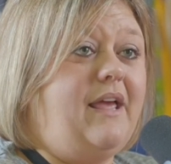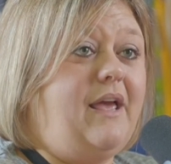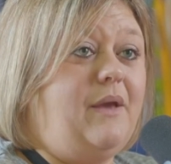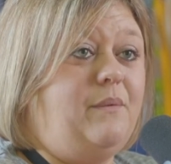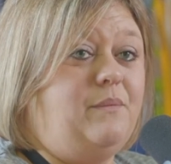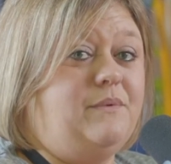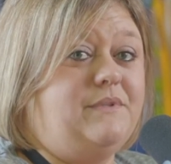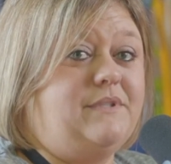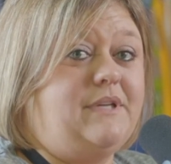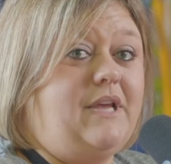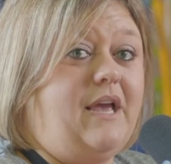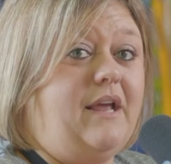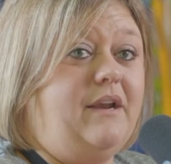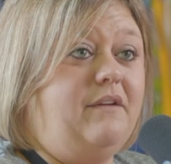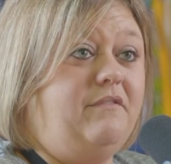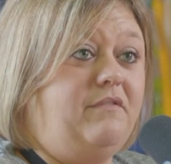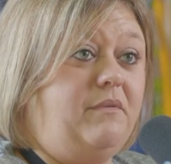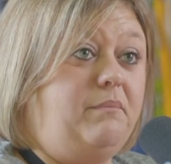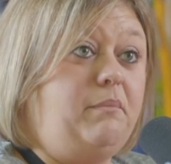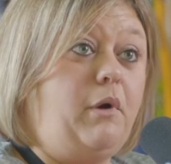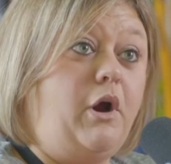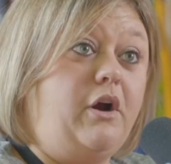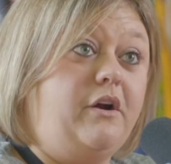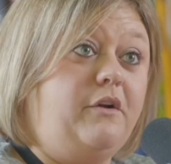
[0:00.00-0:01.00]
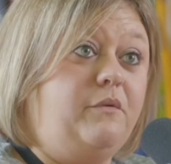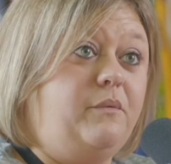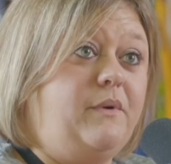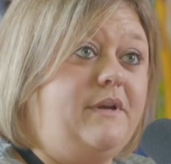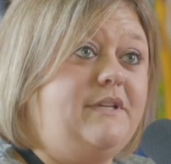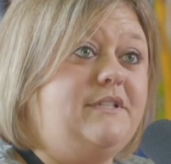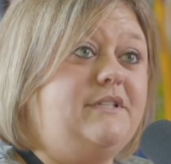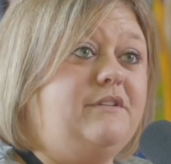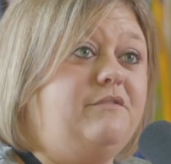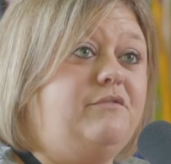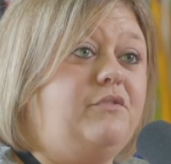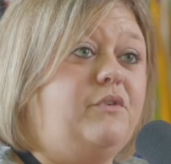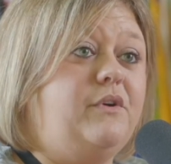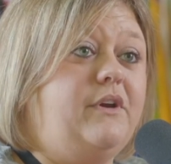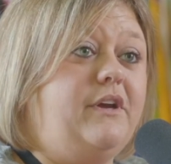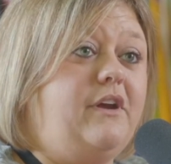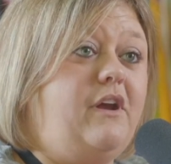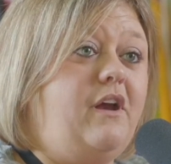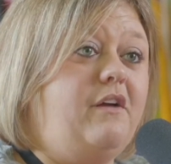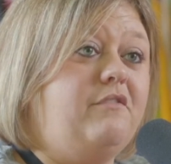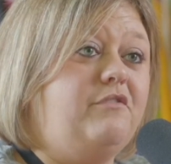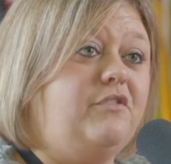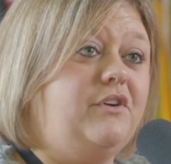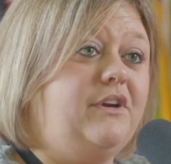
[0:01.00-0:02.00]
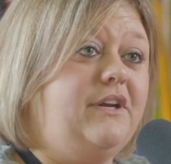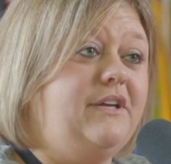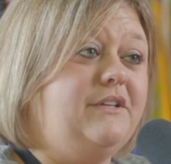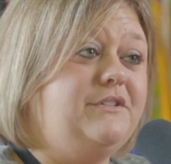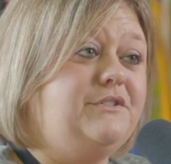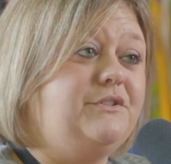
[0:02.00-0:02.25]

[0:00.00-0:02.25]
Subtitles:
I was kind of a part of Racing for Recovery.